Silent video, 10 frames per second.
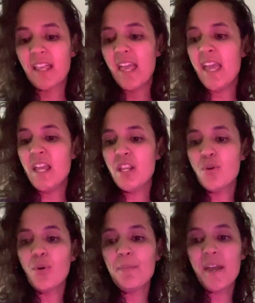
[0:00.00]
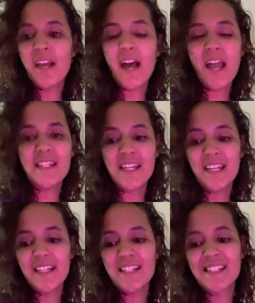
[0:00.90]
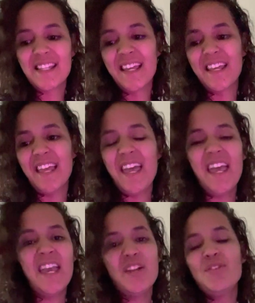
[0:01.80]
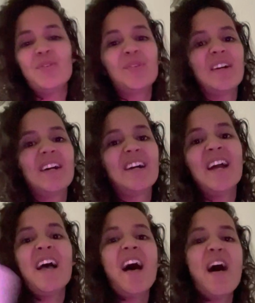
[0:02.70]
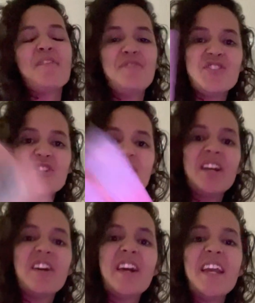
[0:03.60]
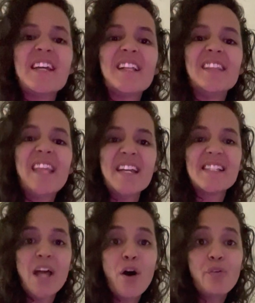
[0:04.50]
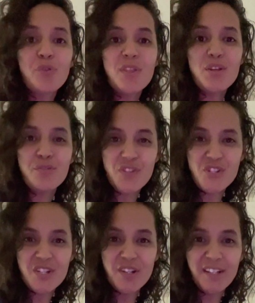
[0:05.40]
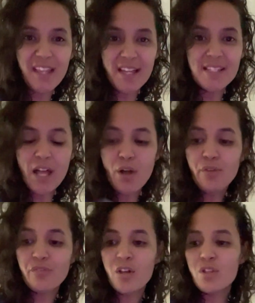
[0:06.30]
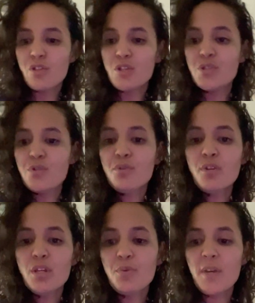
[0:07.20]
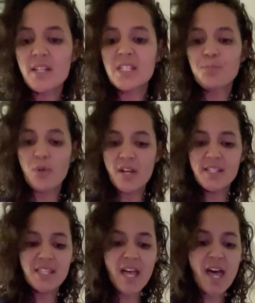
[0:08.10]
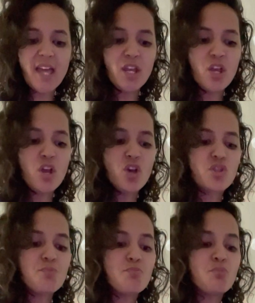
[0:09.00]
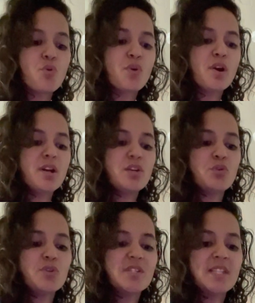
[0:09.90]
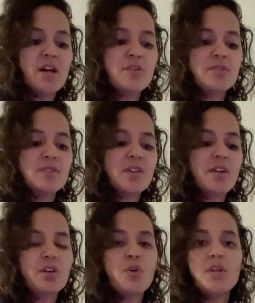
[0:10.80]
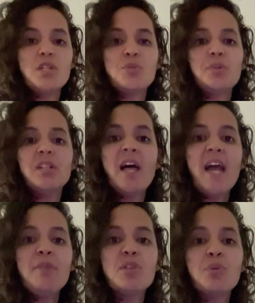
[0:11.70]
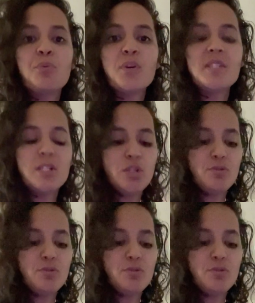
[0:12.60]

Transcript: In your big ideas, in your visionary-like self, with your visionary-like self, the sooner you express that, the more your cells are going to align with the words that you